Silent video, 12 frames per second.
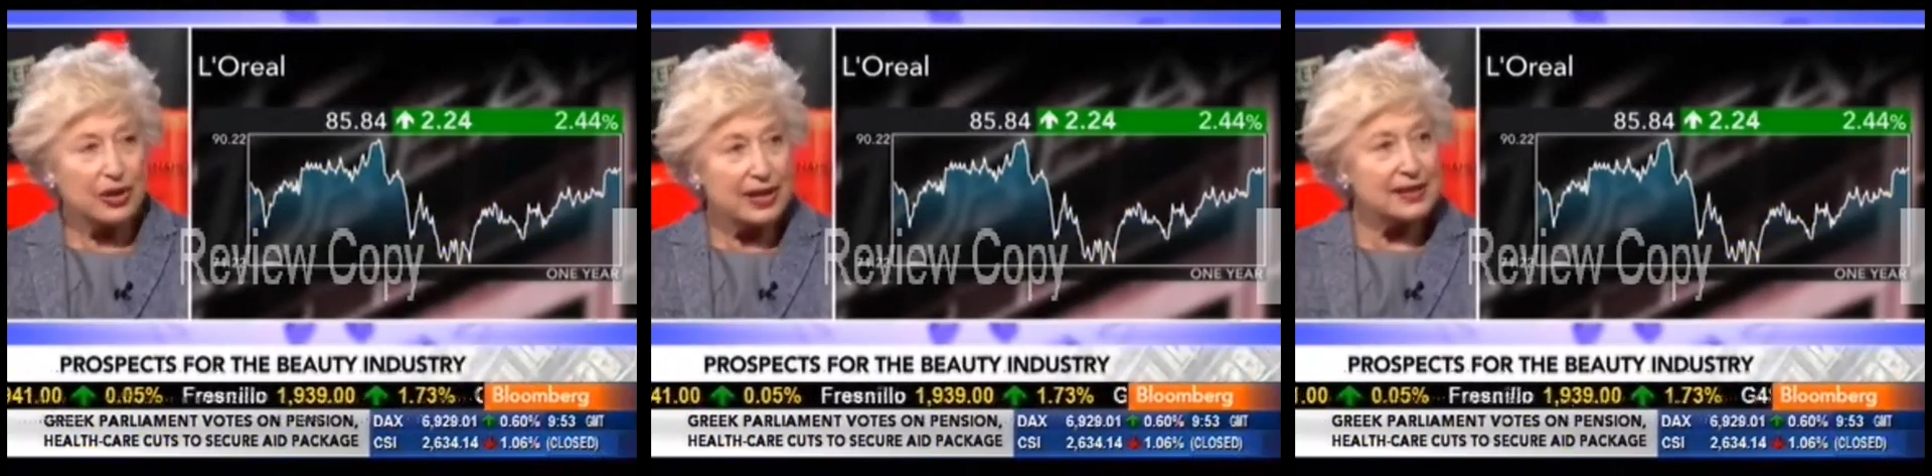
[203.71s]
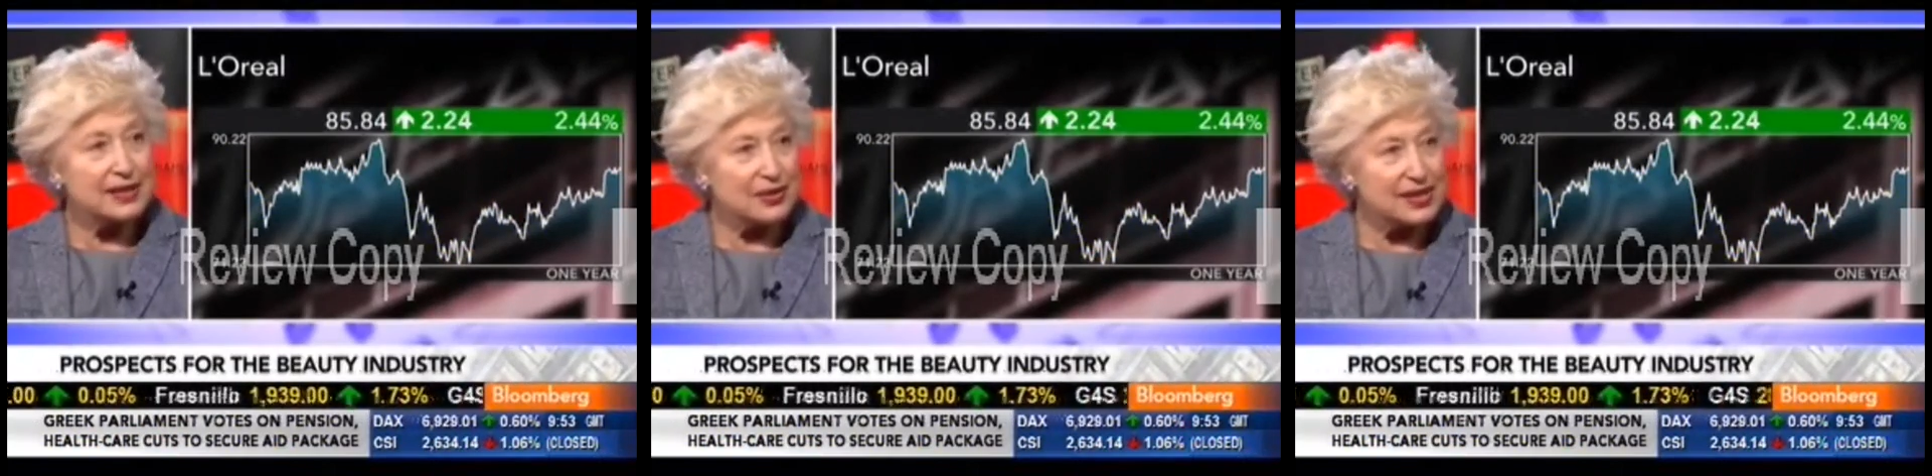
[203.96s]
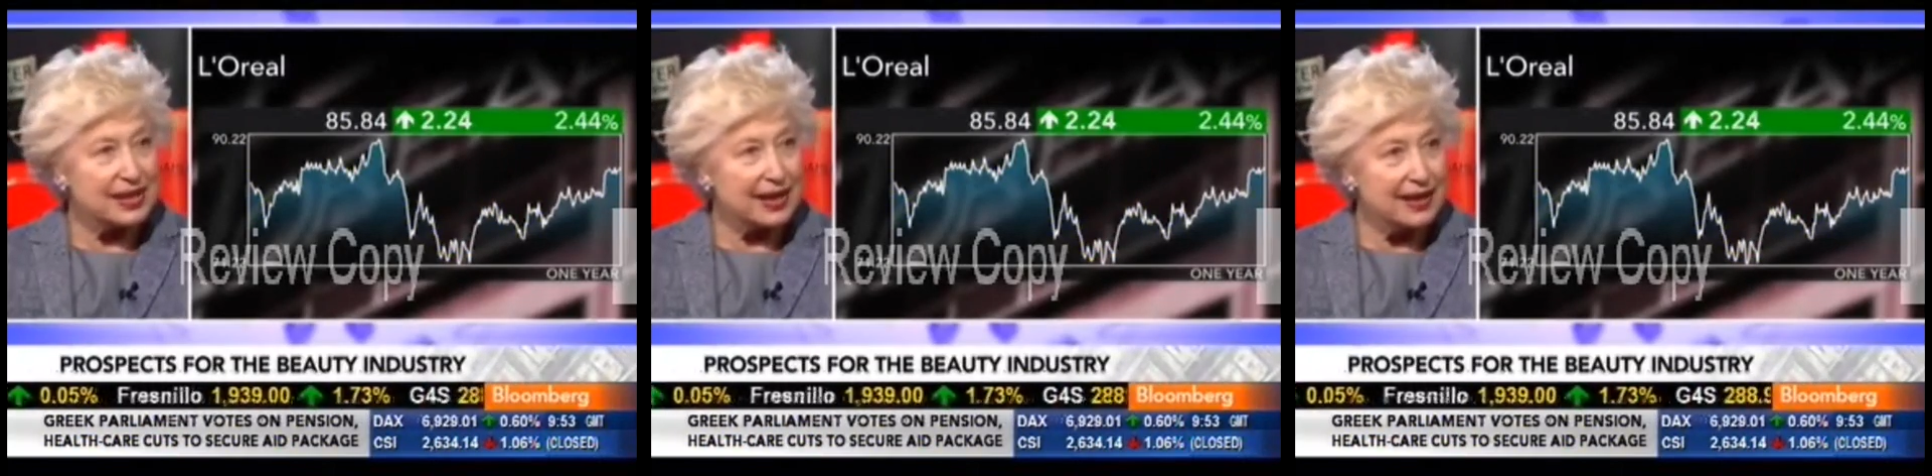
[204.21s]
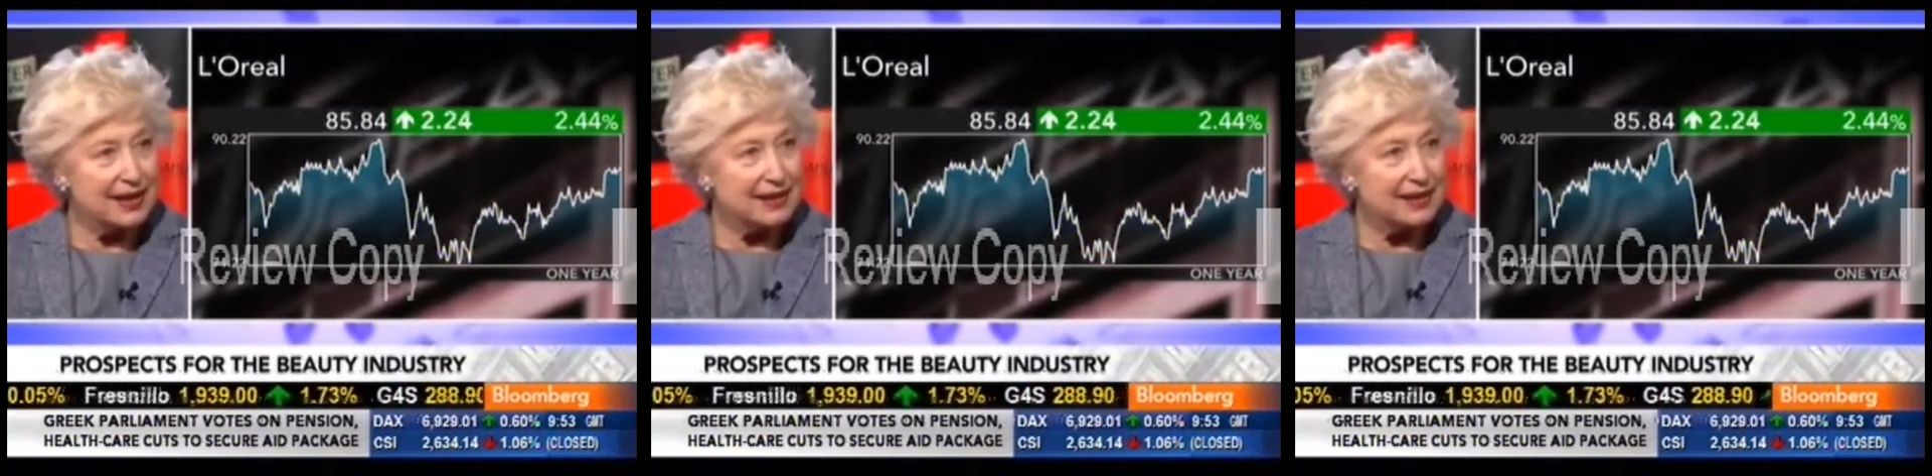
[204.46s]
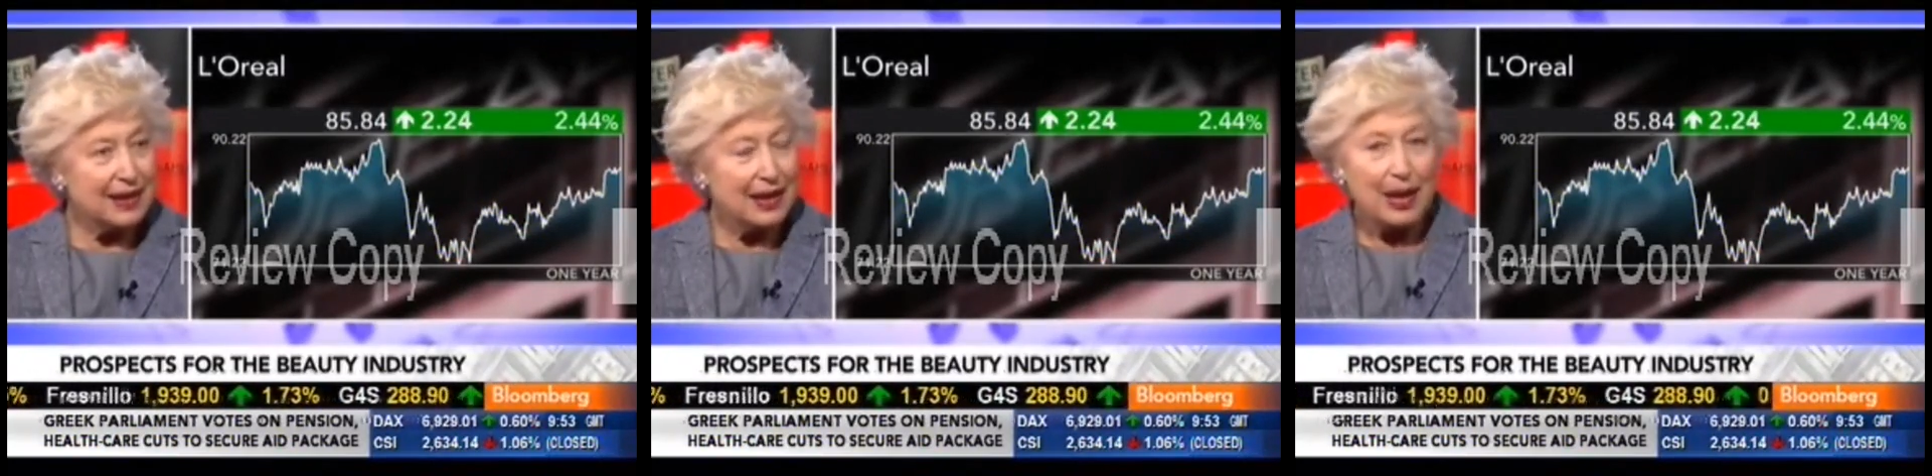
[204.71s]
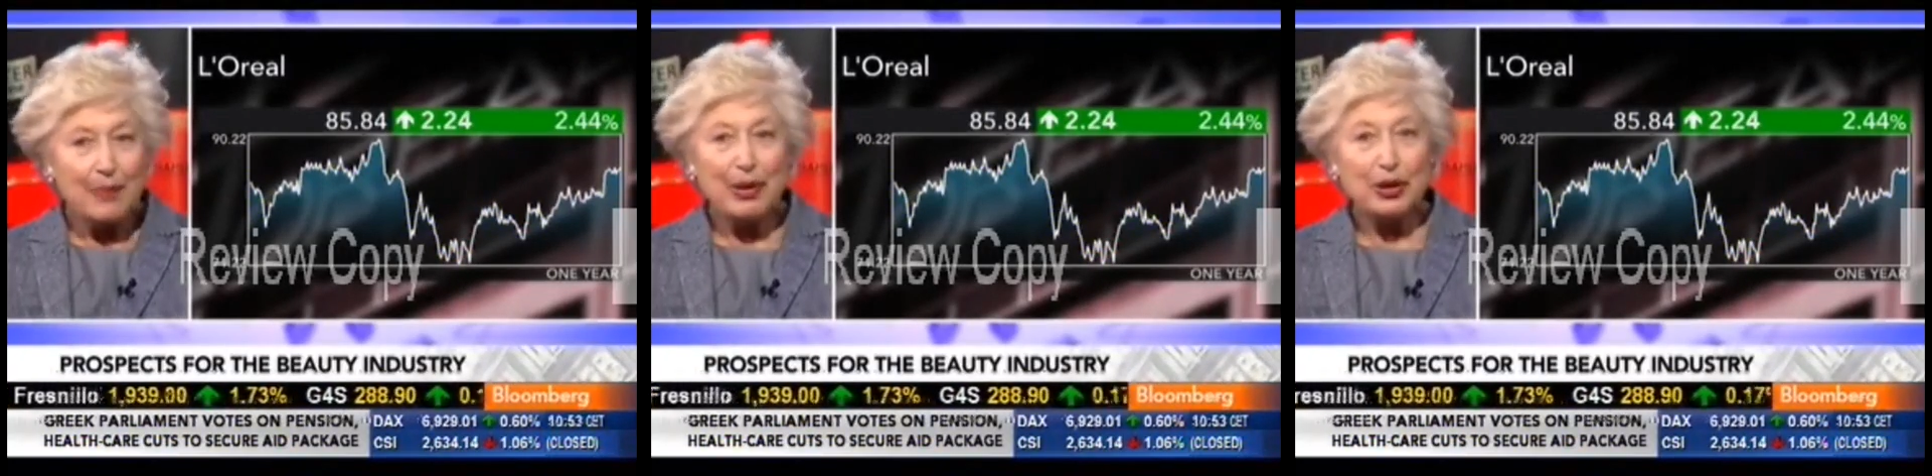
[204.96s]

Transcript: treats your skin, yeah.